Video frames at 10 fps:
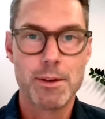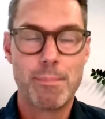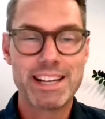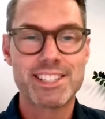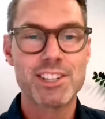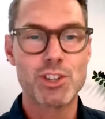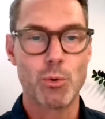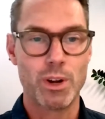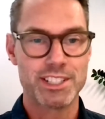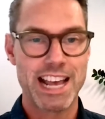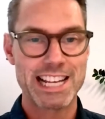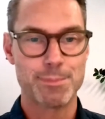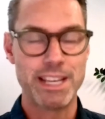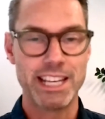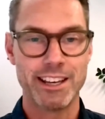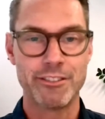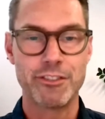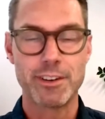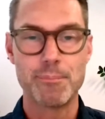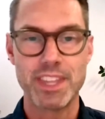My sister once asked me if